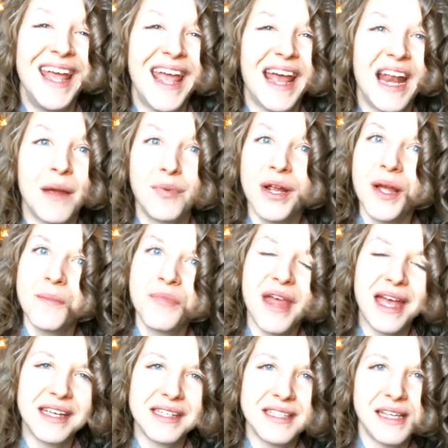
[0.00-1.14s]
And I bring up
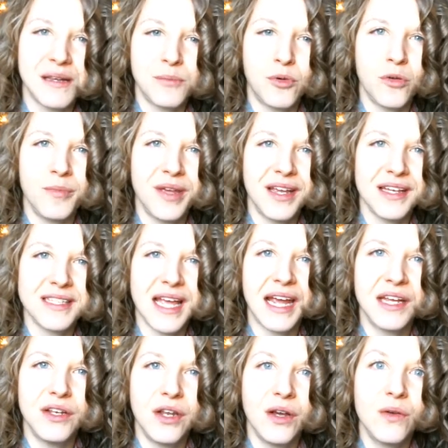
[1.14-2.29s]
that example because I
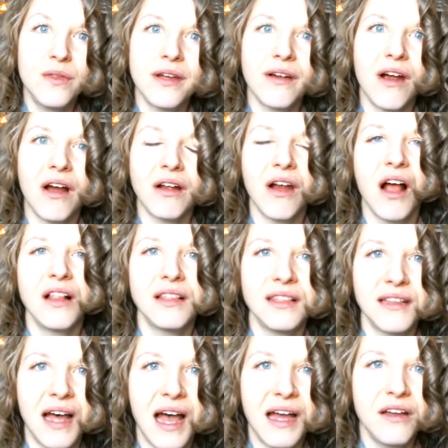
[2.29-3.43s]
know there are a
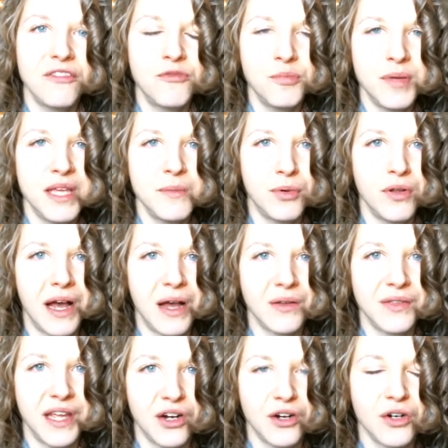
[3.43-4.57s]
lot of people out
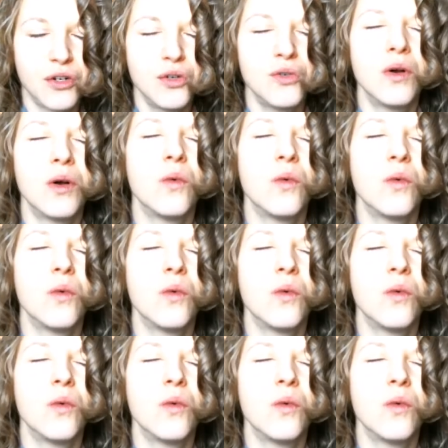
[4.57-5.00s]
there who